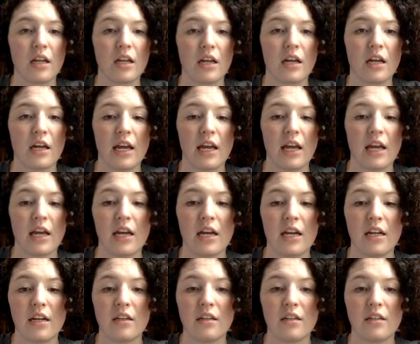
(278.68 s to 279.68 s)

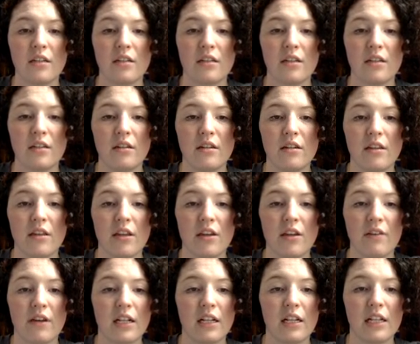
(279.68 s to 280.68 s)
And
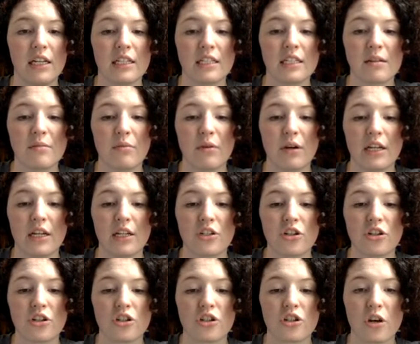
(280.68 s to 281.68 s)
theoretically at some point it
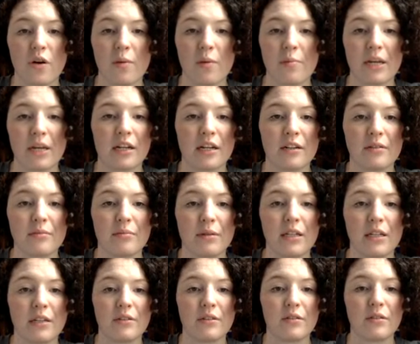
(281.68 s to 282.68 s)
should show up here,
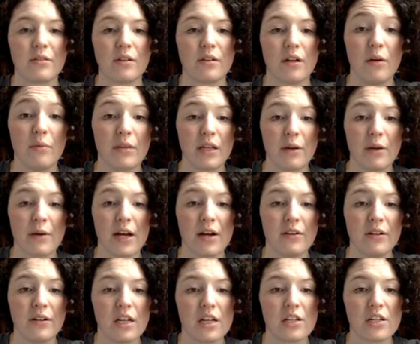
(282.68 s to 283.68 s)
but oh, there we
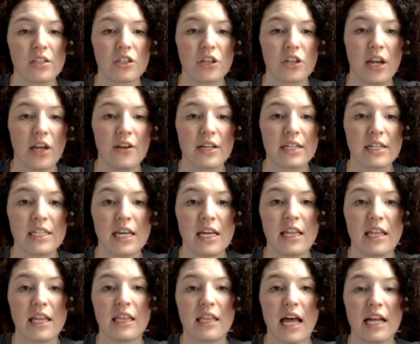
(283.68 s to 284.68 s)
go. So now you can see
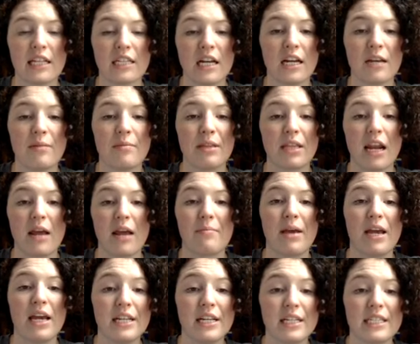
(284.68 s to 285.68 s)
that that document that I
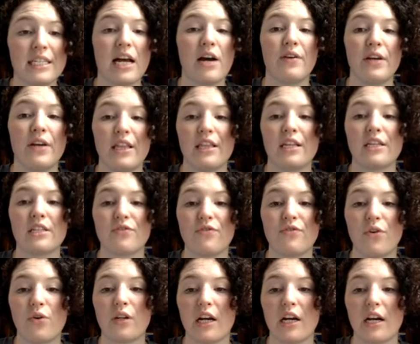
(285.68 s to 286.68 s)
made is now in this
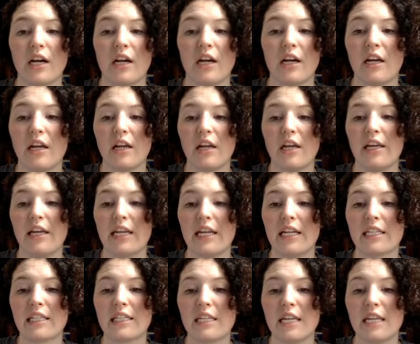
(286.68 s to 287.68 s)
folder. You
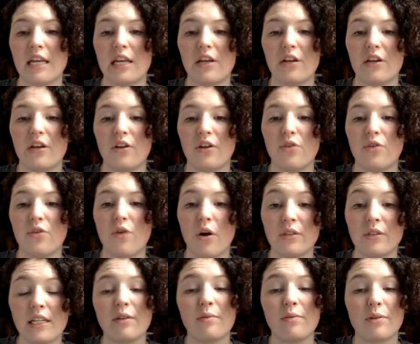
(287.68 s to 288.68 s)
can see who
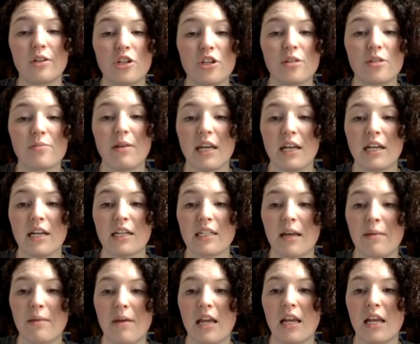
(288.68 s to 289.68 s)
owns it, which is me because
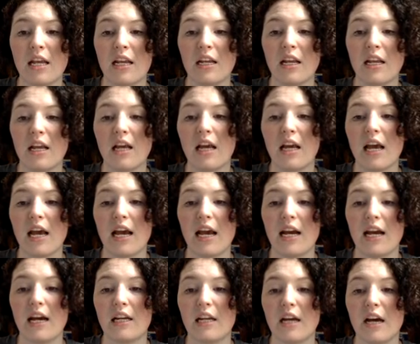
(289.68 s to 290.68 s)
I made it,
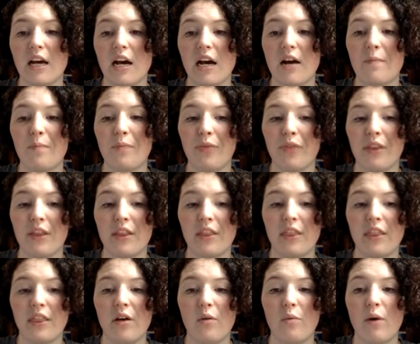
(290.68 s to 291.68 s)
and
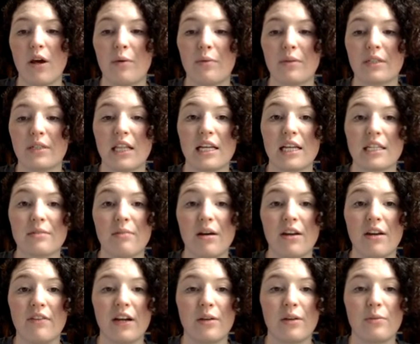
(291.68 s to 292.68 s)
when it was last
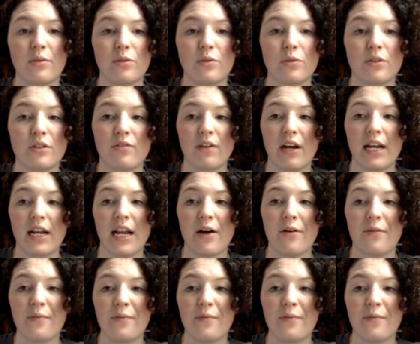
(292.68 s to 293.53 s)
modified, which was right now.